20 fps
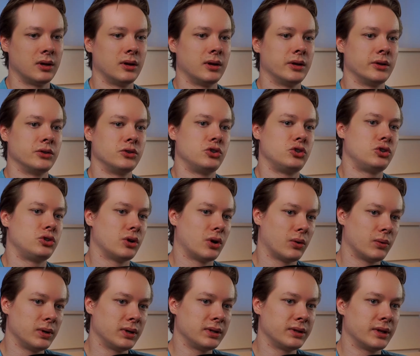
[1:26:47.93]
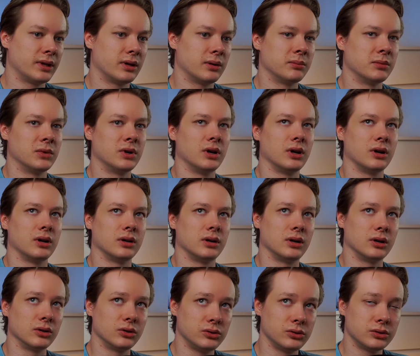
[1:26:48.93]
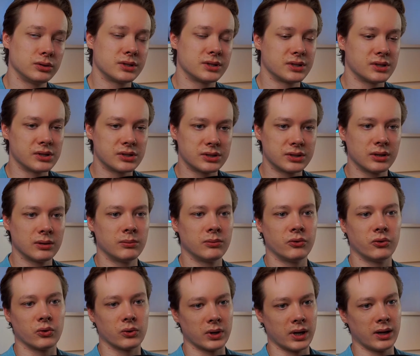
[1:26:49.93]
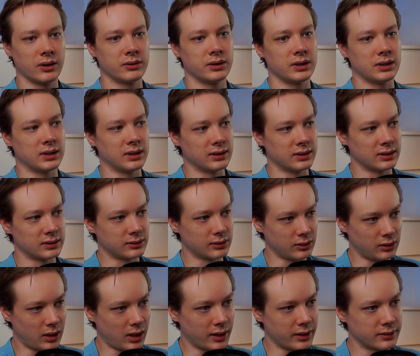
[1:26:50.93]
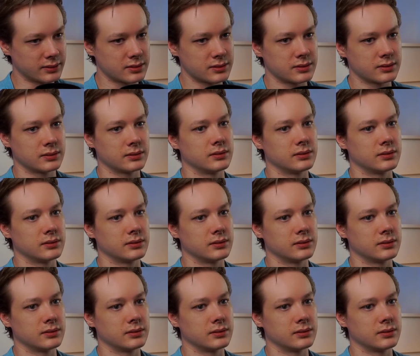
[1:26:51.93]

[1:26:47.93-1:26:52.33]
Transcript: showing them a good system for how they can get clients.